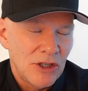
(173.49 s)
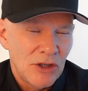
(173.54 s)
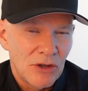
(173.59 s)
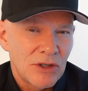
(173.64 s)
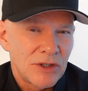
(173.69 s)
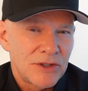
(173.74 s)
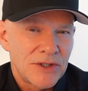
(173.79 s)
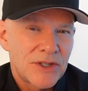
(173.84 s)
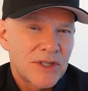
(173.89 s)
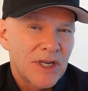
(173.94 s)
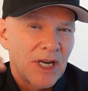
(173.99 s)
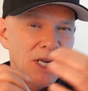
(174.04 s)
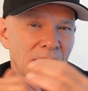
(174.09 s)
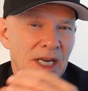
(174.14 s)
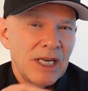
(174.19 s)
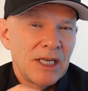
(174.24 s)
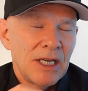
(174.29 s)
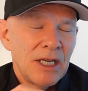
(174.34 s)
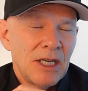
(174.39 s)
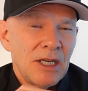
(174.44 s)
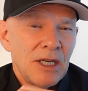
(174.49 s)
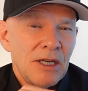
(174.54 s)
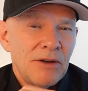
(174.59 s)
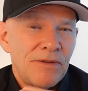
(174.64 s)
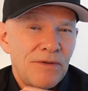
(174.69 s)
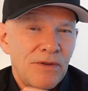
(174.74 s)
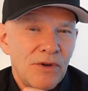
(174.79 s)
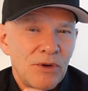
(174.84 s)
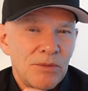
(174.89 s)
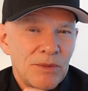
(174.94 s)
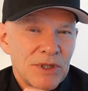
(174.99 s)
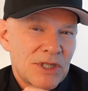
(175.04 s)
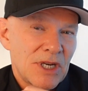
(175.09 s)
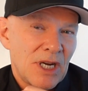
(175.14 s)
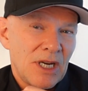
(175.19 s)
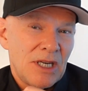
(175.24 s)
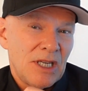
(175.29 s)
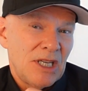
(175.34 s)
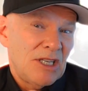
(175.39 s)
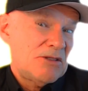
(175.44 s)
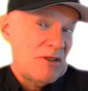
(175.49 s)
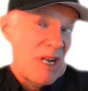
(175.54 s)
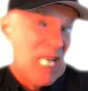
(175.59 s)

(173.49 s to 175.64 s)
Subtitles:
you could say, for Mercedes,